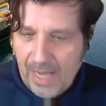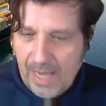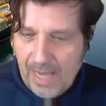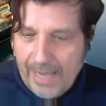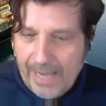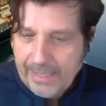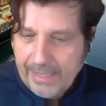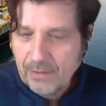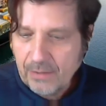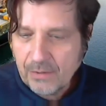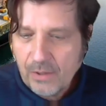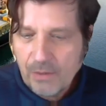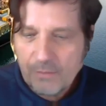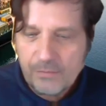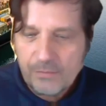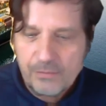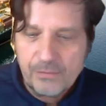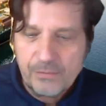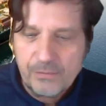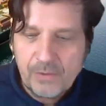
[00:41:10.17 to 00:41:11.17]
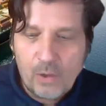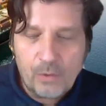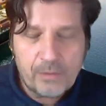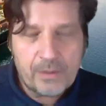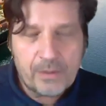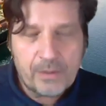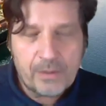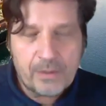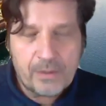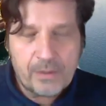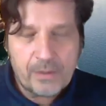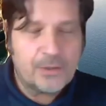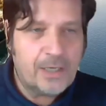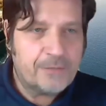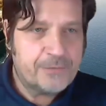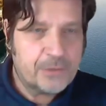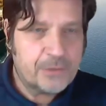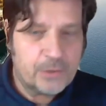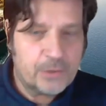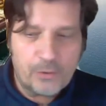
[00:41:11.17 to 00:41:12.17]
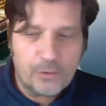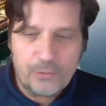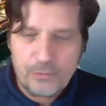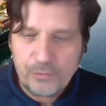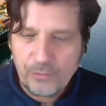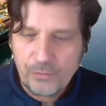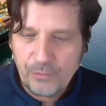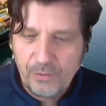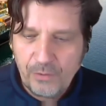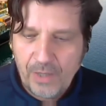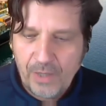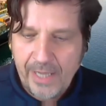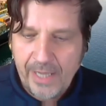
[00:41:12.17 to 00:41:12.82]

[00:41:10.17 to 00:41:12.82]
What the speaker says: I could go through the whole thing. I don't have to go through